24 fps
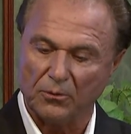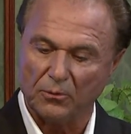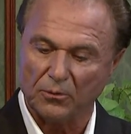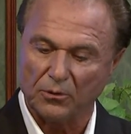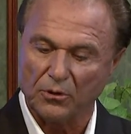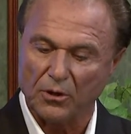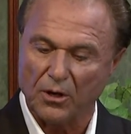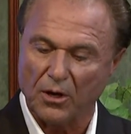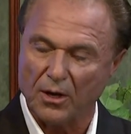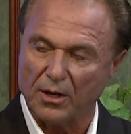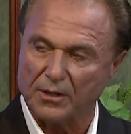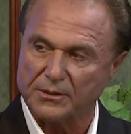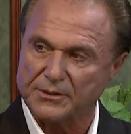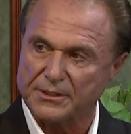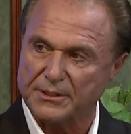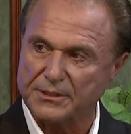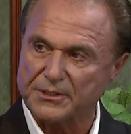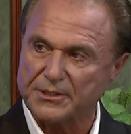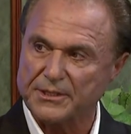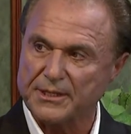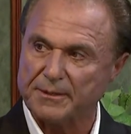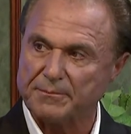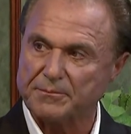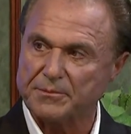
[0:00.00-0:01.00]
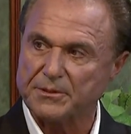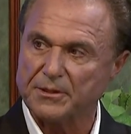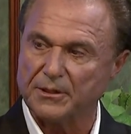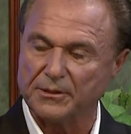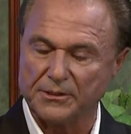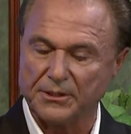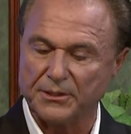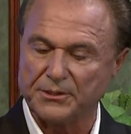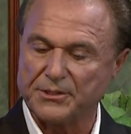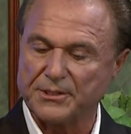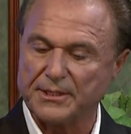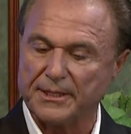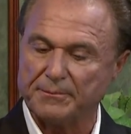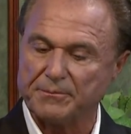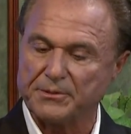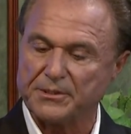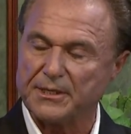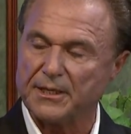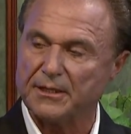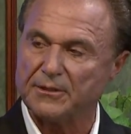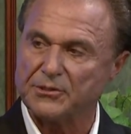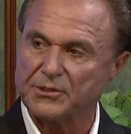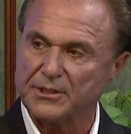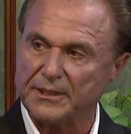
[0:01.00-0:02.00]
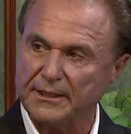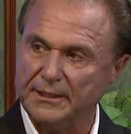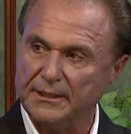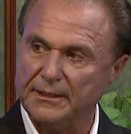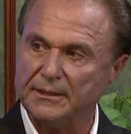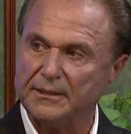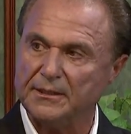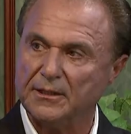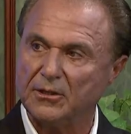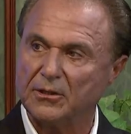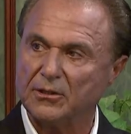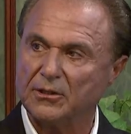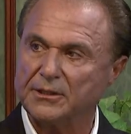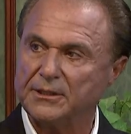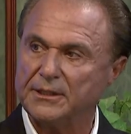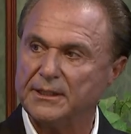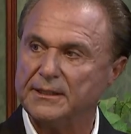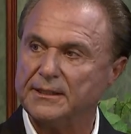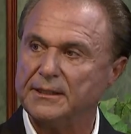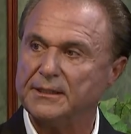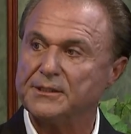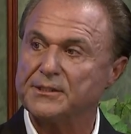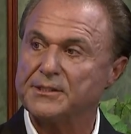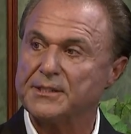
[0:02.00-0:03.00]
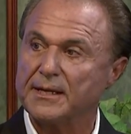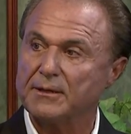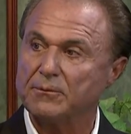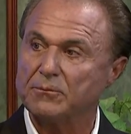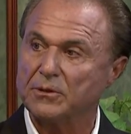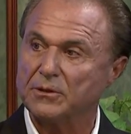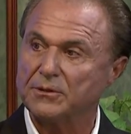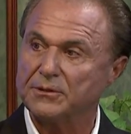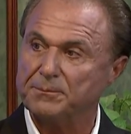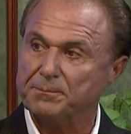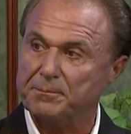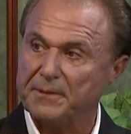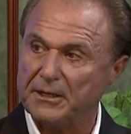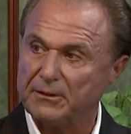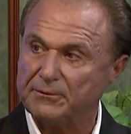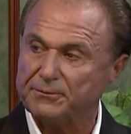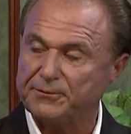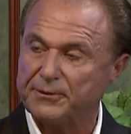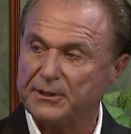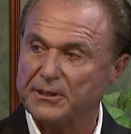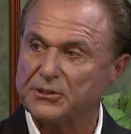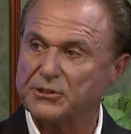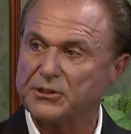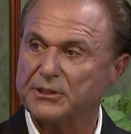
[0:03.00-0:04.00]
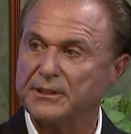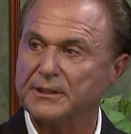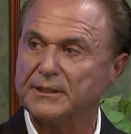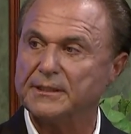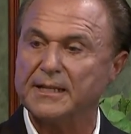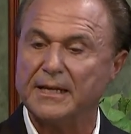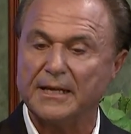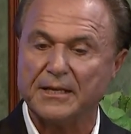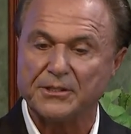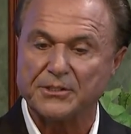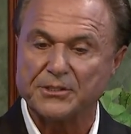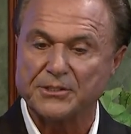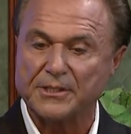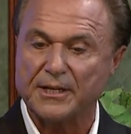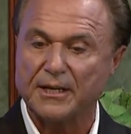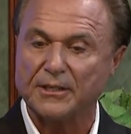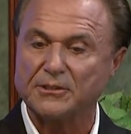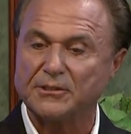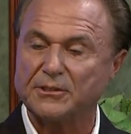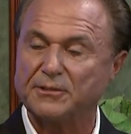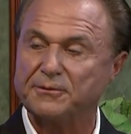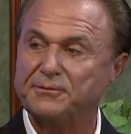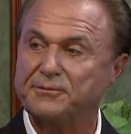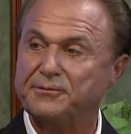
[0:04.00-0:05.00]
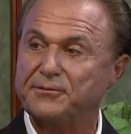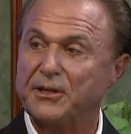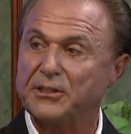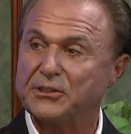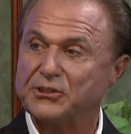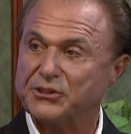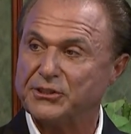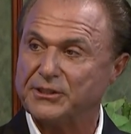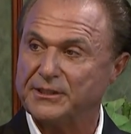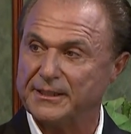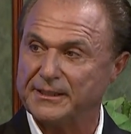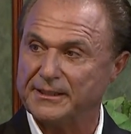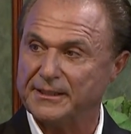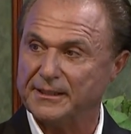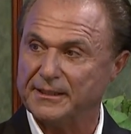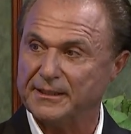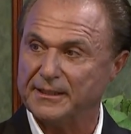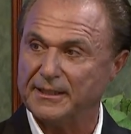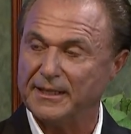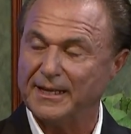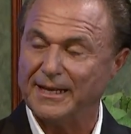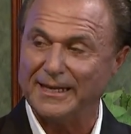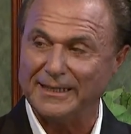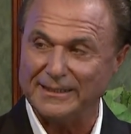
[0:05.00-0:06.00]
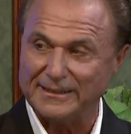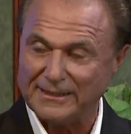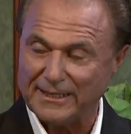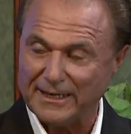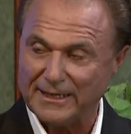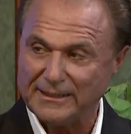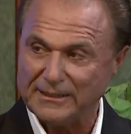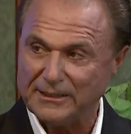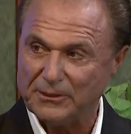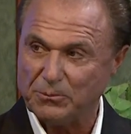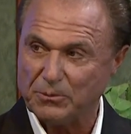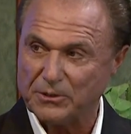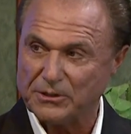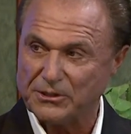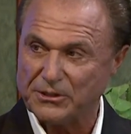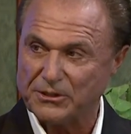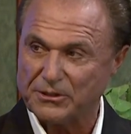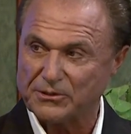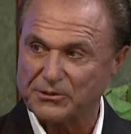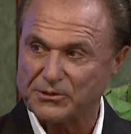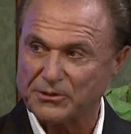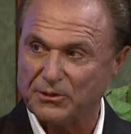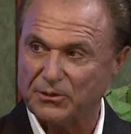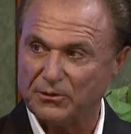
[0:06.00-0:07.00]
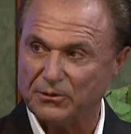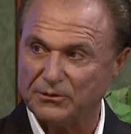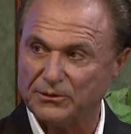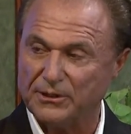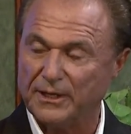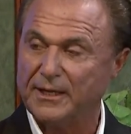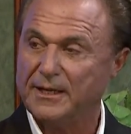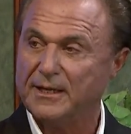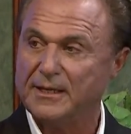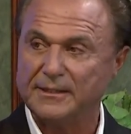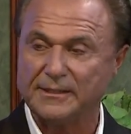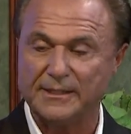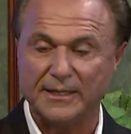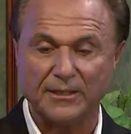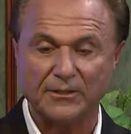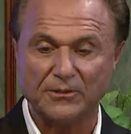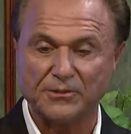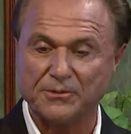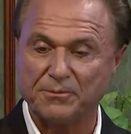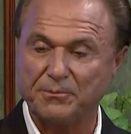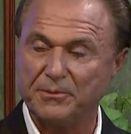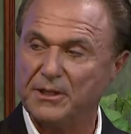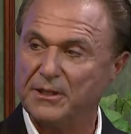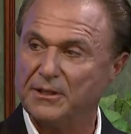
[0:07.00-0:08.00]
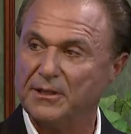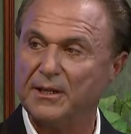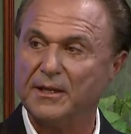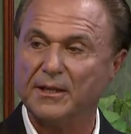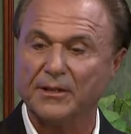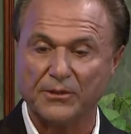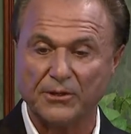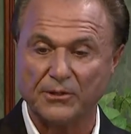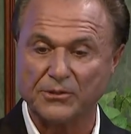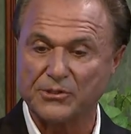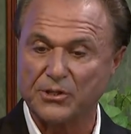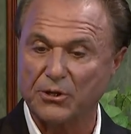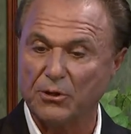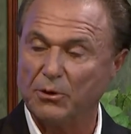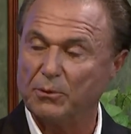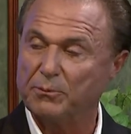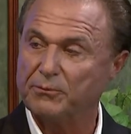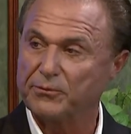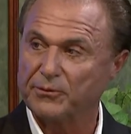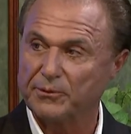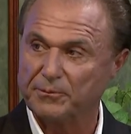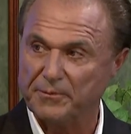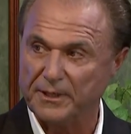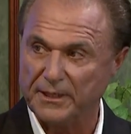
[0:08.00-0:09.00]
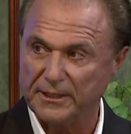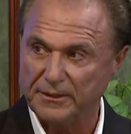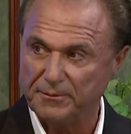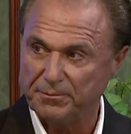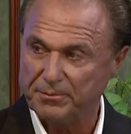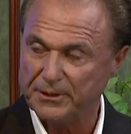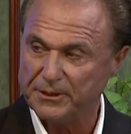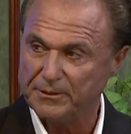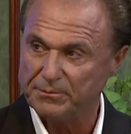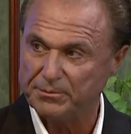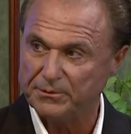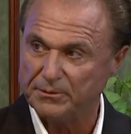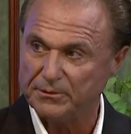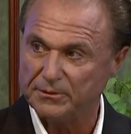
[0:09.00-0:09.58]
Cause the, stem the stem cells in her kidneys that were malfunctioning start to function again at 91 years old tells me there's hope for many people.